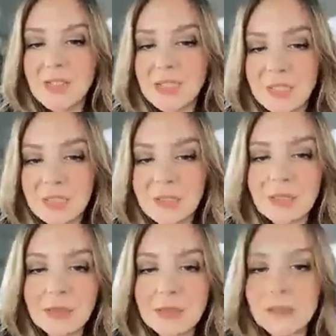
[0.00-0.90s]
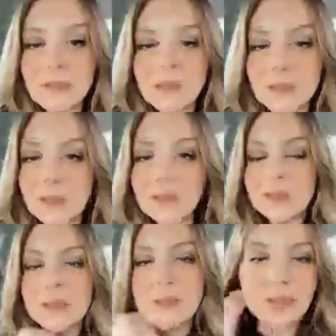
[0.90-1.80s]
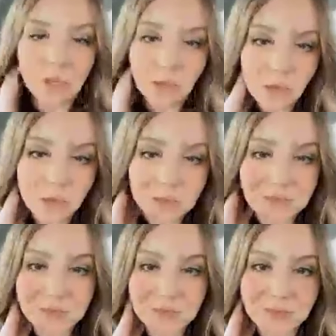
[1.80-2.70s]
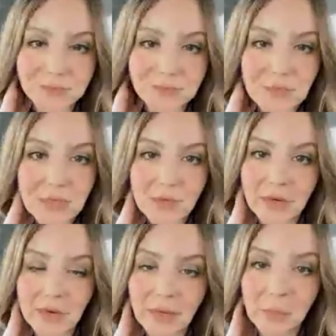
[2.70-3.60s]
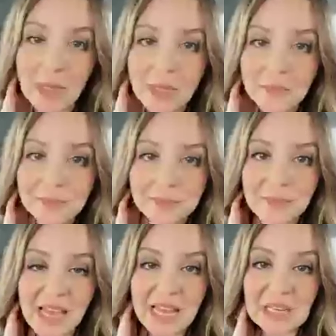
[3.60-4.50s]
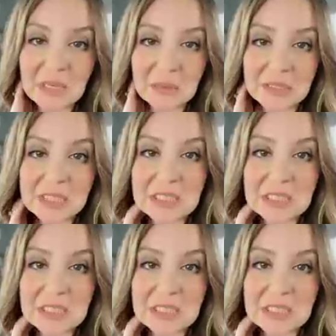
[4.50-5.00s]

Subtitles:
So, all right. Well, I don't know what to say now.